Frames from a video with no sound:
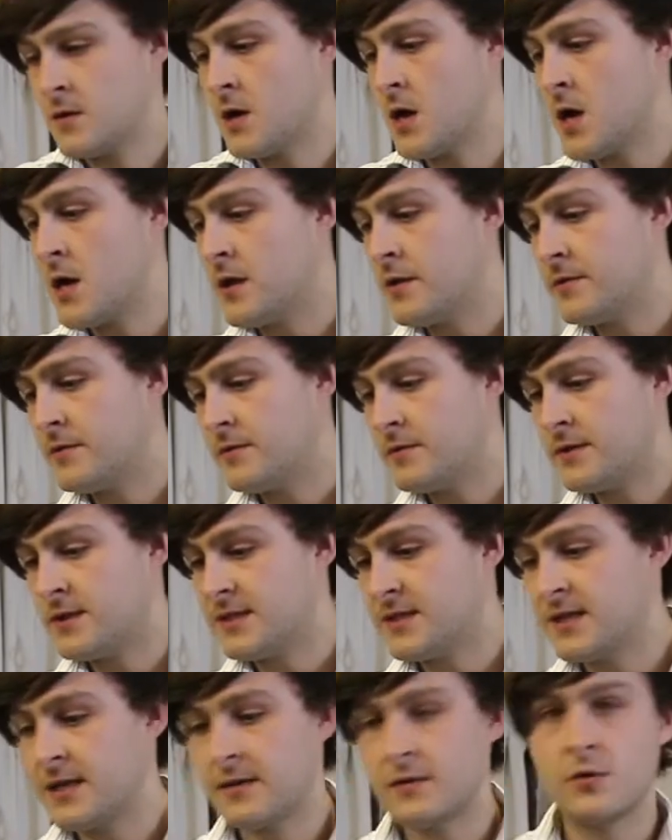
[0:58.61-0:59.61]
and
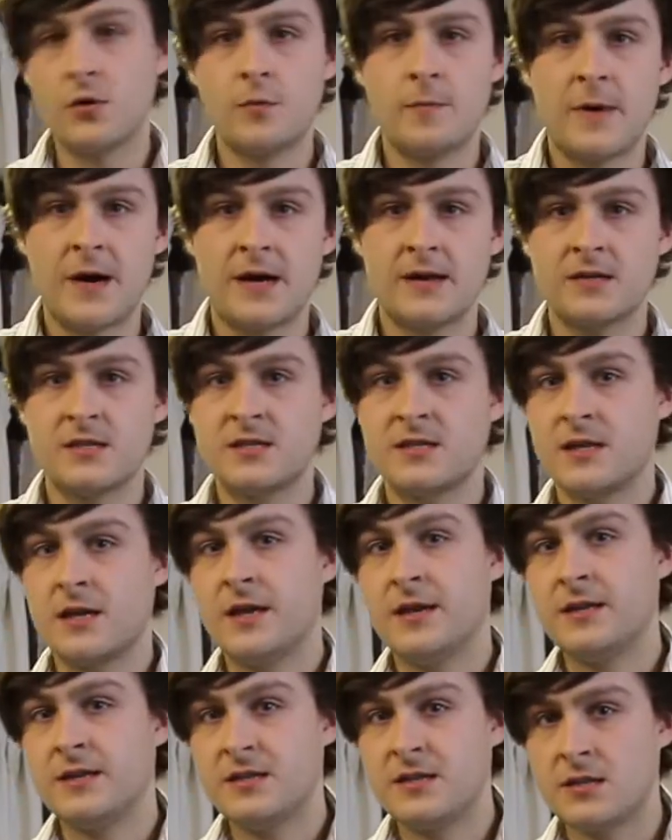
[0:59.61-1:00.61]
the signal paths
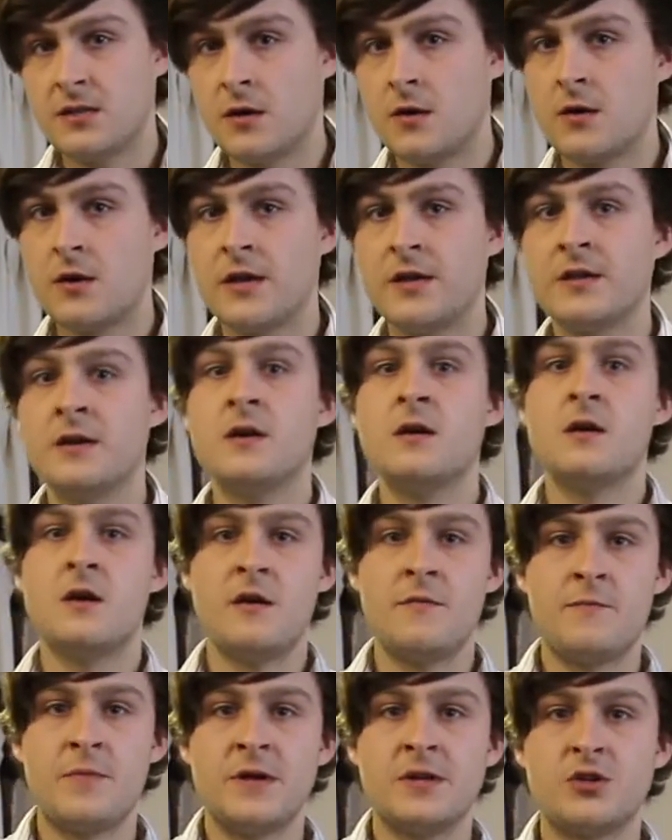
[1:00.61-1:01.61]
inside
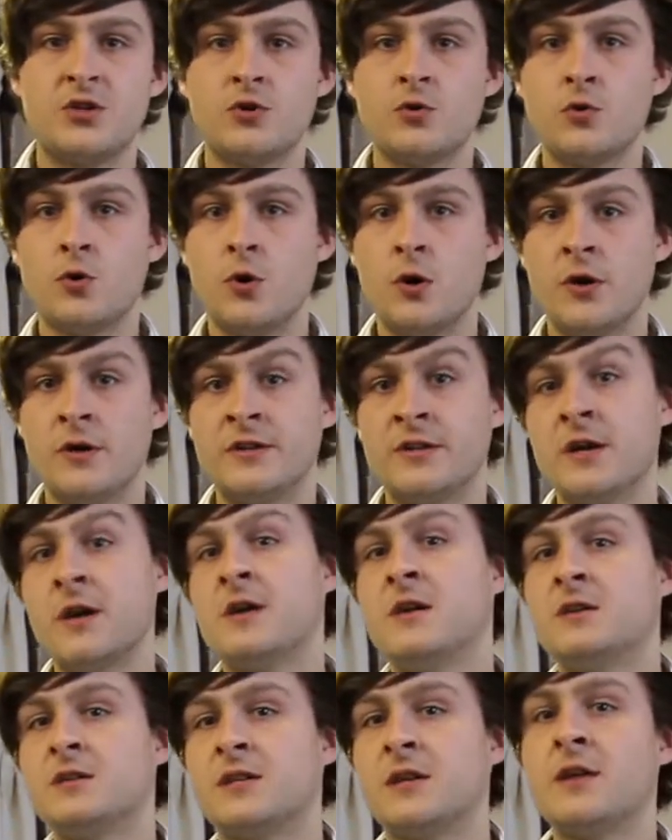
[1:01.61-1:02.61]
have been shortened.
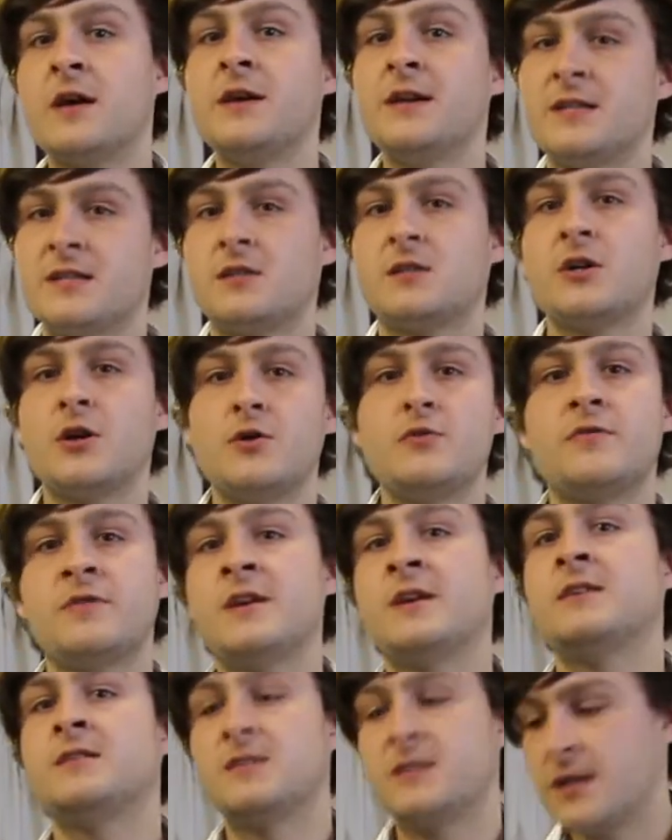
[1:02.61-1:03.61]
So these two
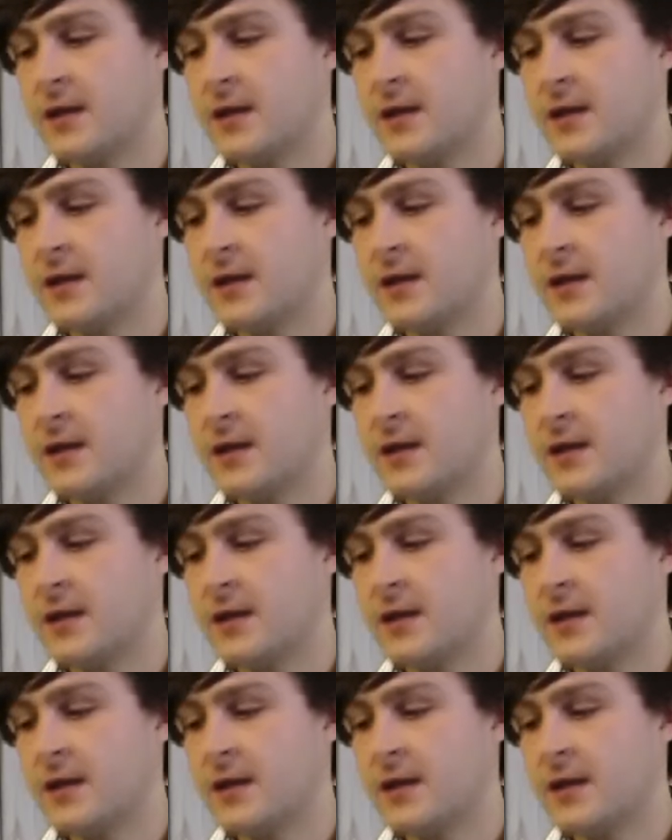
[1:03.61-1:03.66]
things